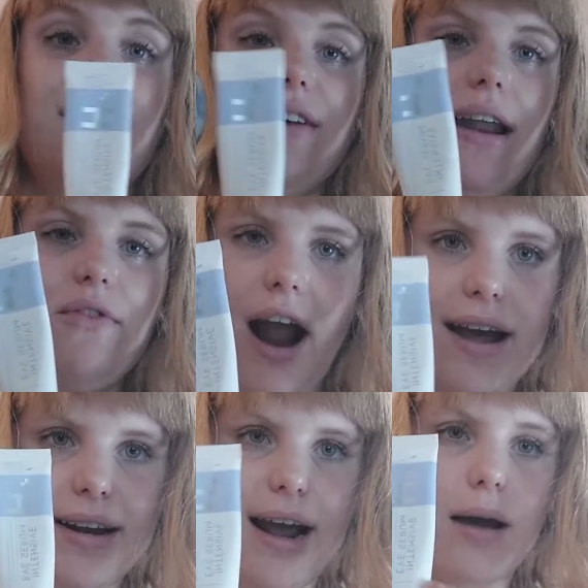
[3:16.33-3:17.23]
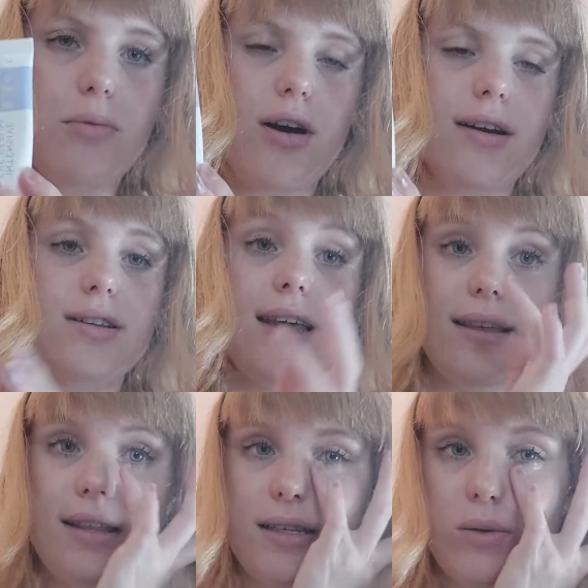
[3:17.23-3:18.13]
I've never had an eye product
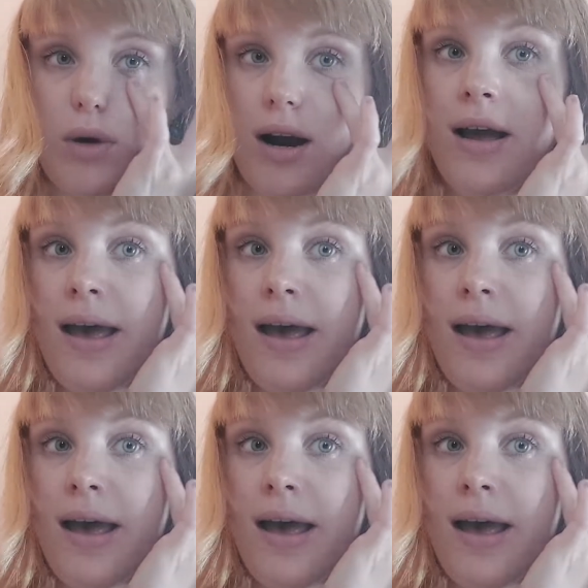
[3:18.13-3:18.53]
like this where